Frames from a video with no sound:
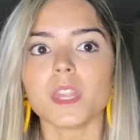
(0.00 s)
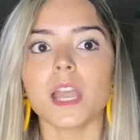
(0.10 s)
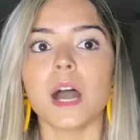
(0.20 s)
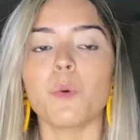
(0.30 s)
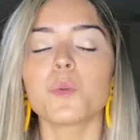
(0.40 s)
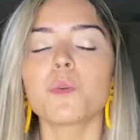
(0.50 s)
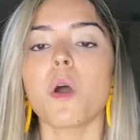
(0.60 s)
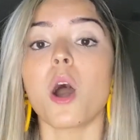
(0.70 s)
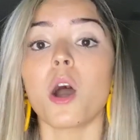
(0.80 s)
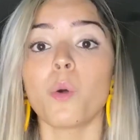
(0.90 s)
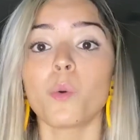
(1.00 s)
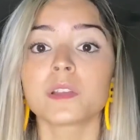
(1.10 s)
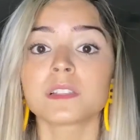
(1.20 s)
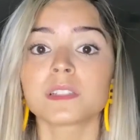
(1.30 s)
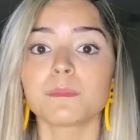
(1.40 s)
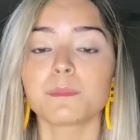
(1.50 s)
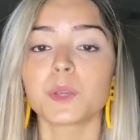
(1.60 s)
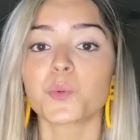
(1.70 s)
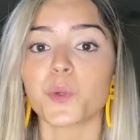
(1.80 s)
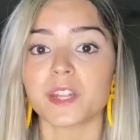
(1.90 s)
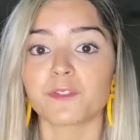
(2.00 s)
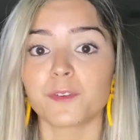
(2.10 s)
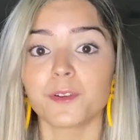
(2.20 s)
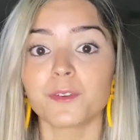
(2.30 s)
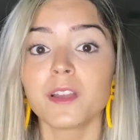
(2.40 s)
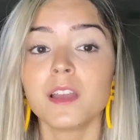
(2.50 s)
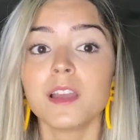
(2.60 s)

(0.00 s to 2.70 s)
I will always be grateful